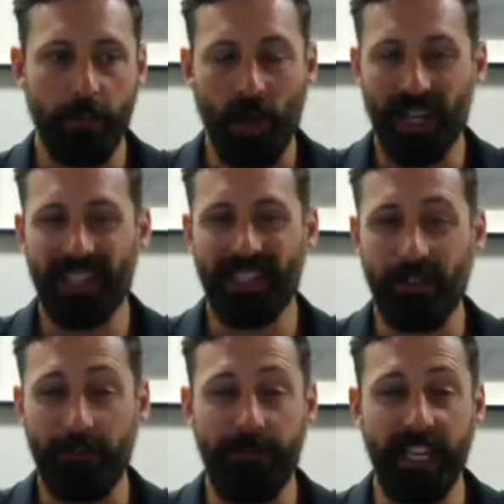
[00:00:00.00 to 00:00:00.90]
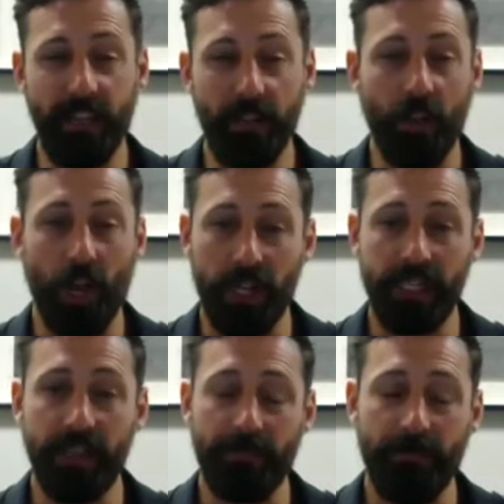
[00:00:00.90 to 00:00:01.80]
body's going to feel a lot
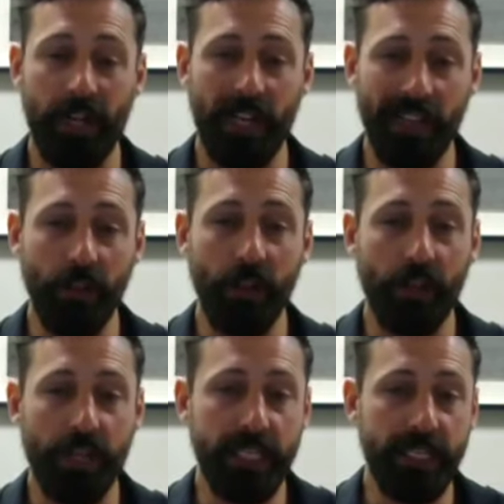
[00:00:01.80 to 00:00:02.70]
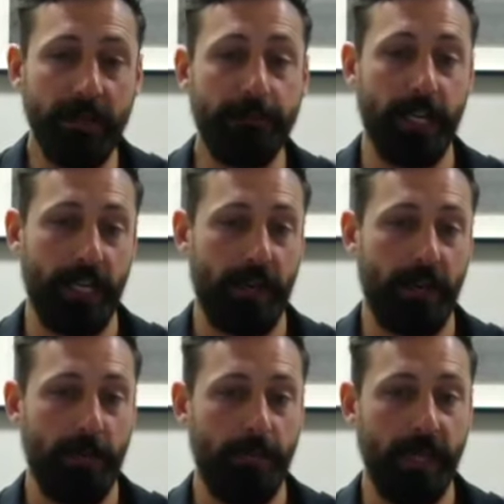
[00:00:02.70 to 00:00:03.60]
different and look different
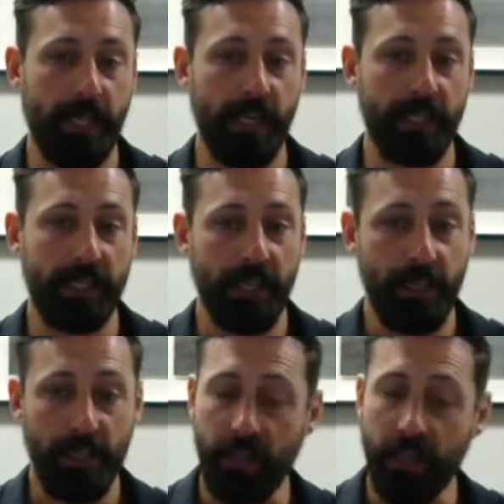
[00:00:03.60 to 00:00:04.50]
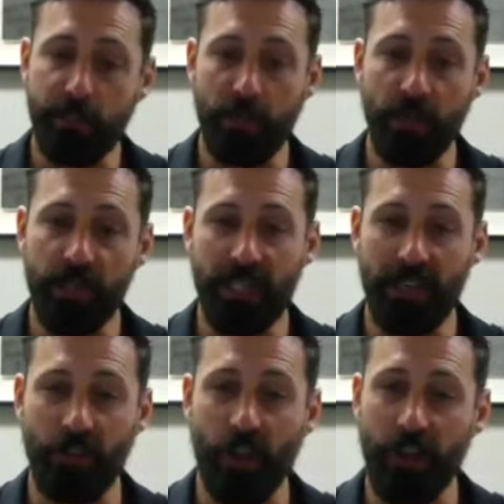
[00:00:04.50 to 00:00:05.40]
because this person,
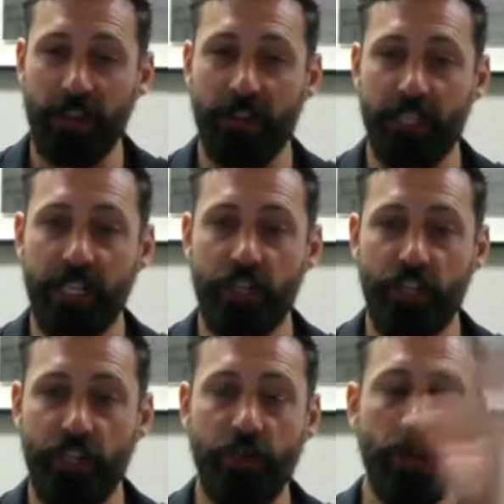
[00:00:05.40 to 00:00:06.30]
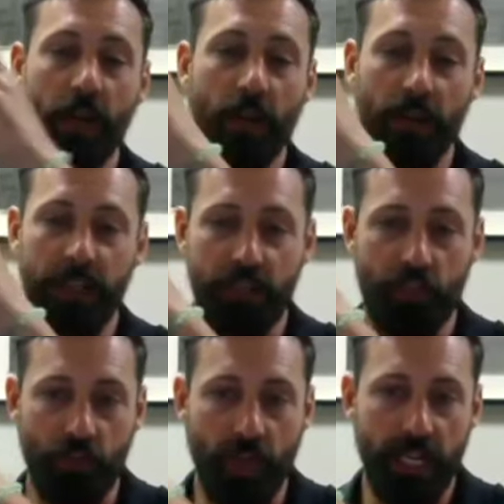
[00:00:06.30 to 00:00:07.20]
a lot of their tissue are these
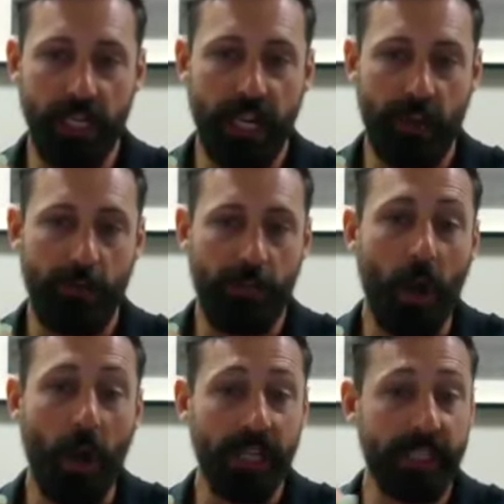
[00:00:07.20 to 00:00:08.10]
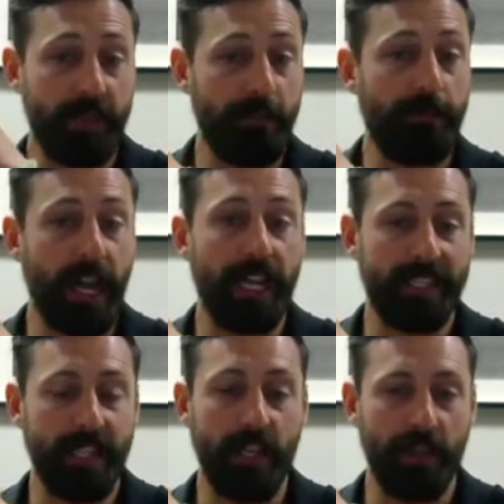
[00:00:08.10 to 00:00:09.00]
shrunken down pockets of fat
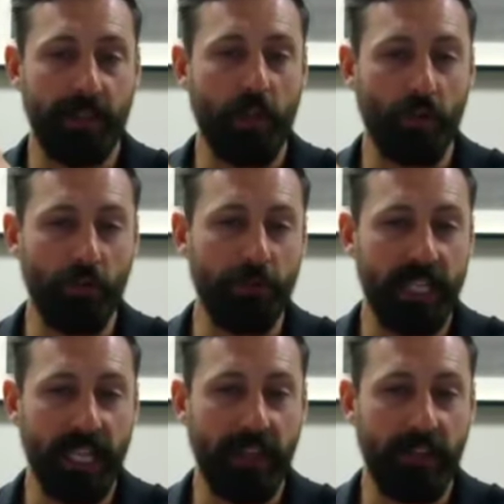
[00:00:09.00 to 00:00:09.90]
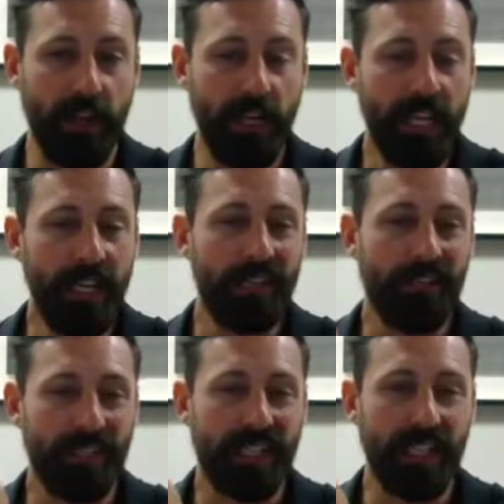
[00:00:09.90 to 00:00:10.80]
cells all grouped together. So
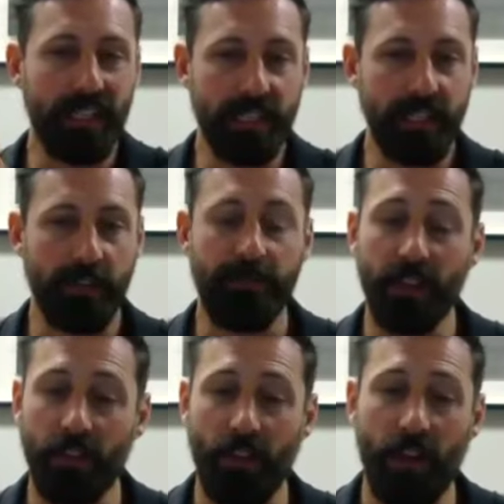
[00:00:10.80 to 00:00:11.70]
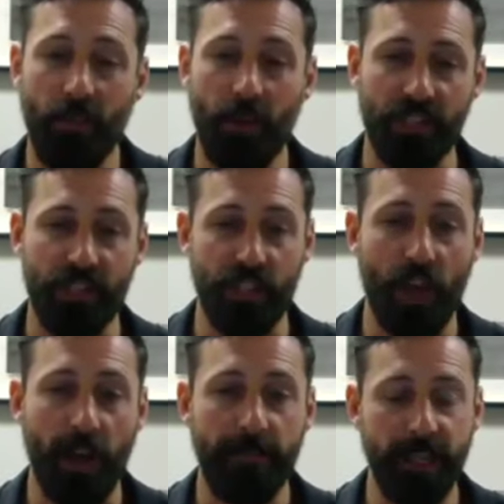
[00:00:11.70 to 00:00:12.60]
their skin's going to feel a lot more
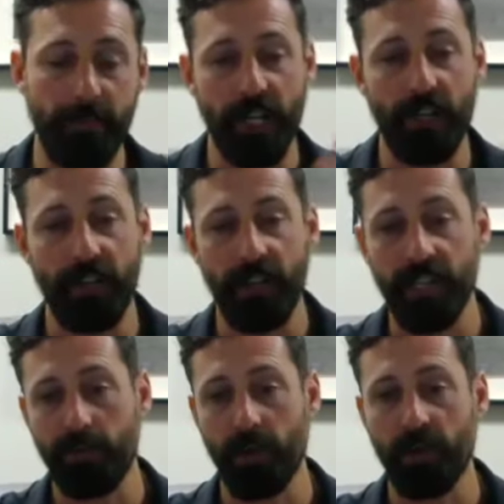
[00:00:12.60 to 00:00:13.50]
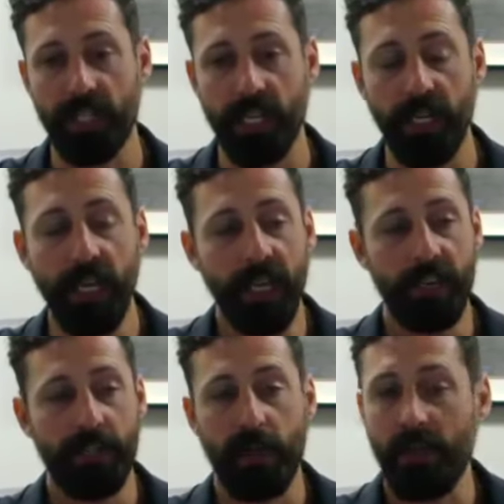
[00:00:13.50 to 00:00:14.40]
soft compared to this person
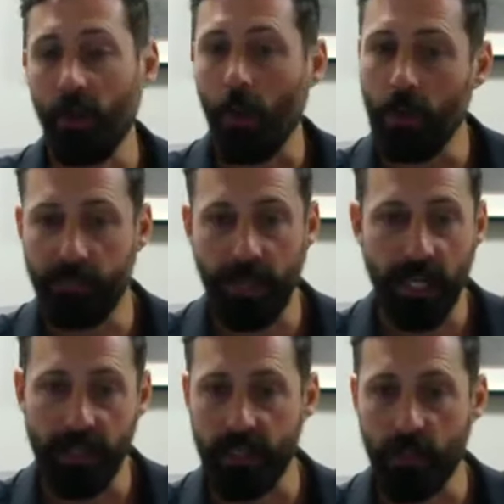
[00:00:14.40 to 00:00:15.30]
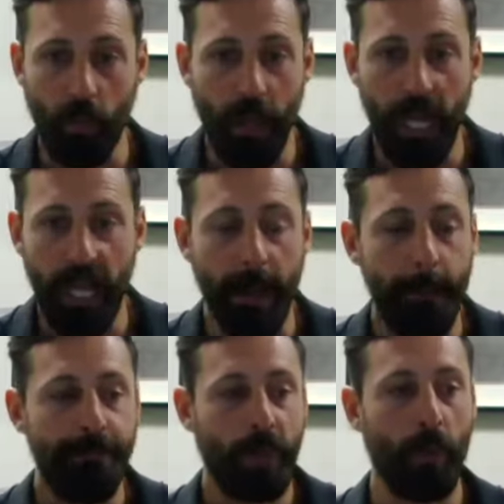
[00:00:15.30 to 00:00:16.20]
who's maybe always been at this weight
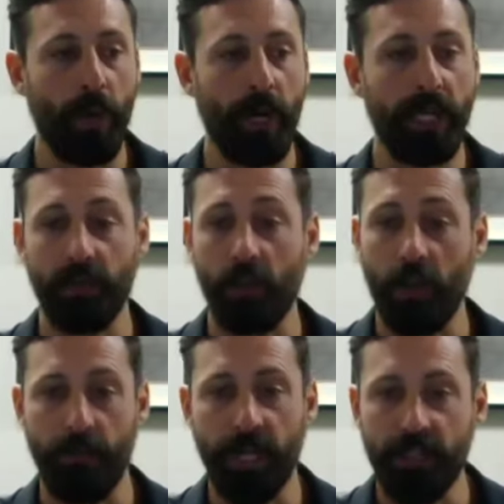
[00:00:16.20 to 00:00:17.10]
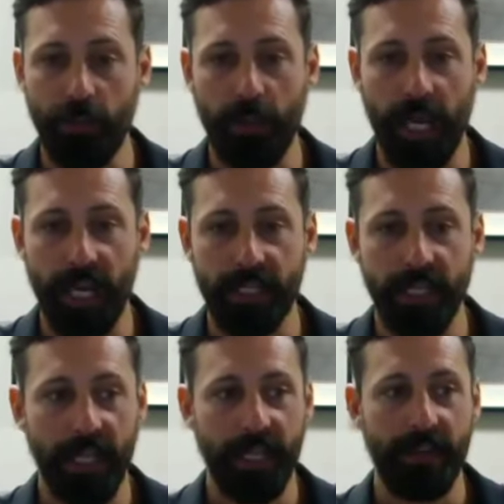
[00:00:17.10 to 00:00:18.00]
or has a lot of muscle
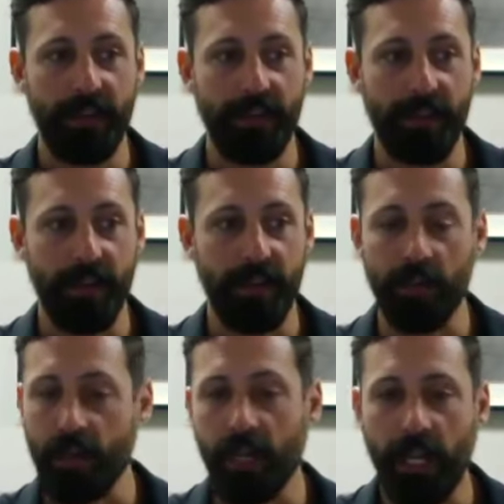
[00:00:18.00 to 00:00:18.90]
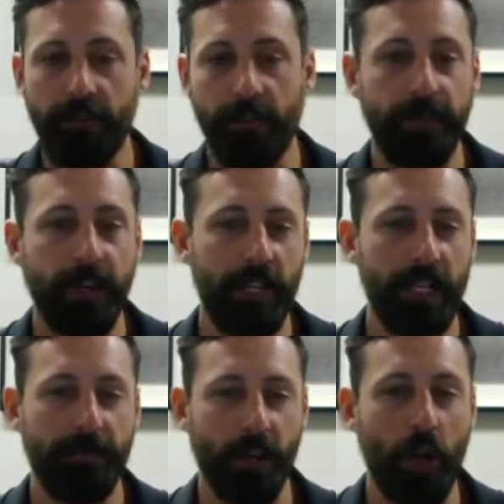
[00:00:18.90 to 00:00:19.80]
mass. They're going to have a very
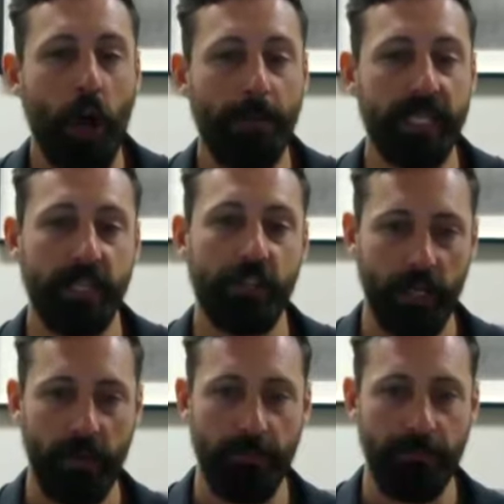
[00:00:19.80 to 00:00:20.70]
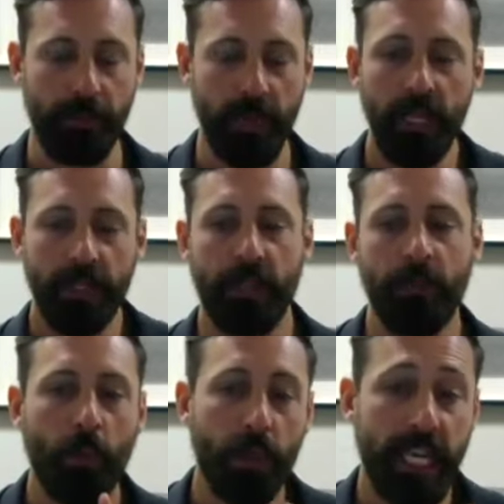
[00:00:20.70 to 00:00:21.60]
different composition. So the
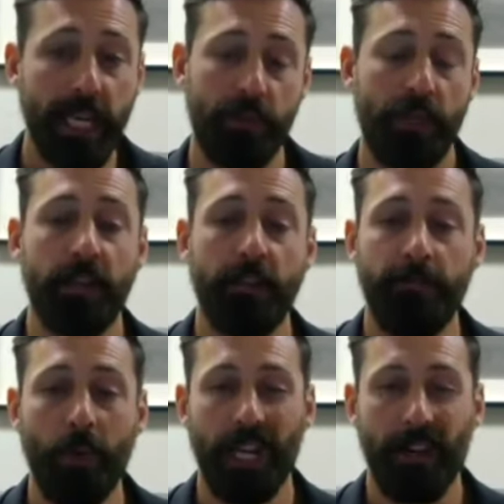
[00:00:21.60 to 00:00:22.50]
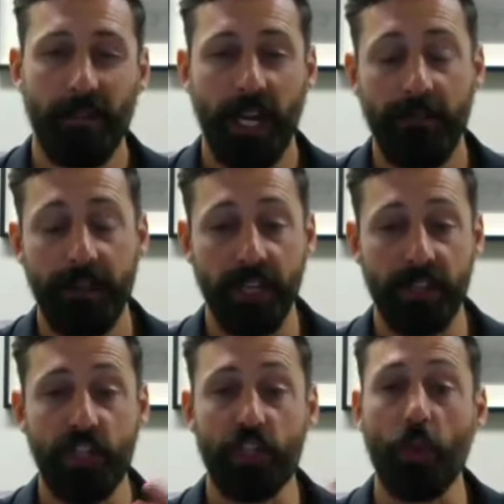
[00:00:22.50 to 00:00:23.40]
more times we can avoid ever having to
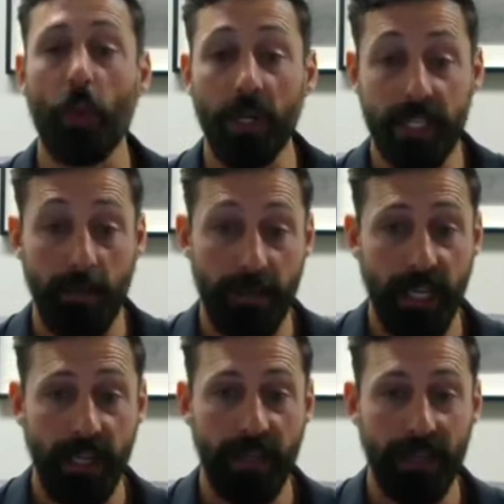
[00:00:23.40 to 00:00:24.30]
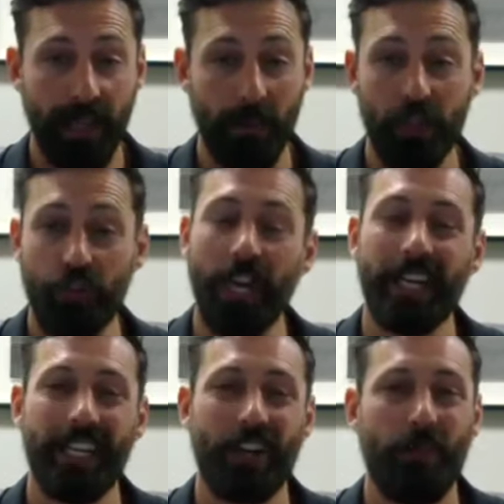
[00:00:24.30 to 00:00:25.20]
store something that we're trying
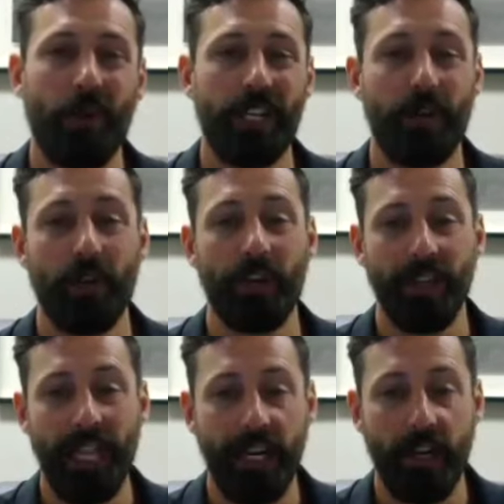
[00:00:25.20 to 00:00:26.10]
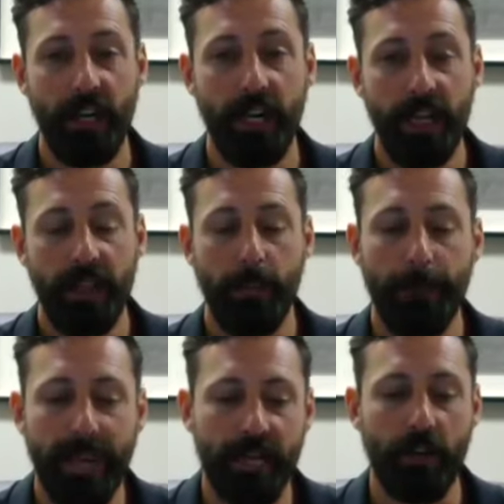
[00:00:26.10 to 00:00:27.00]
to get our body to burn later, the
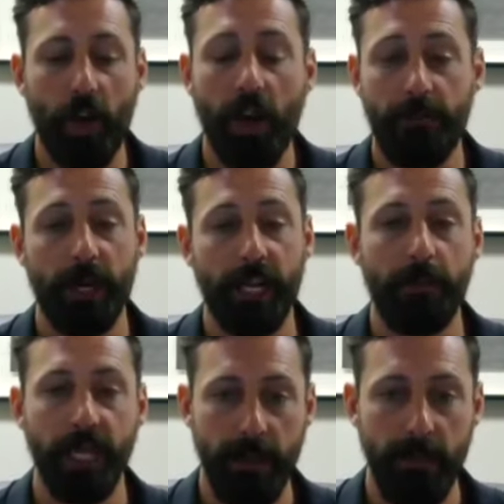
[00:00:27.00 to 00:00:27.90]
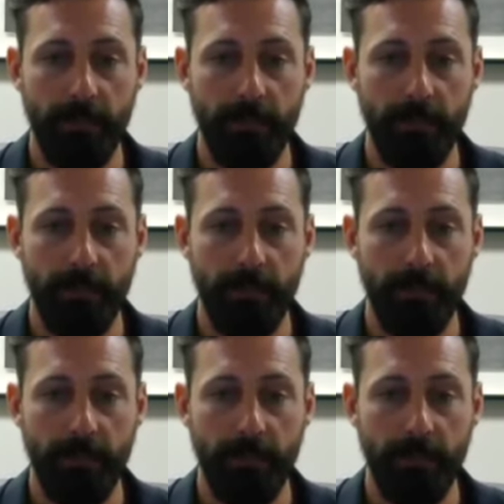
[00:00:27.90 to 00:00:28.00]
better off we're going to be.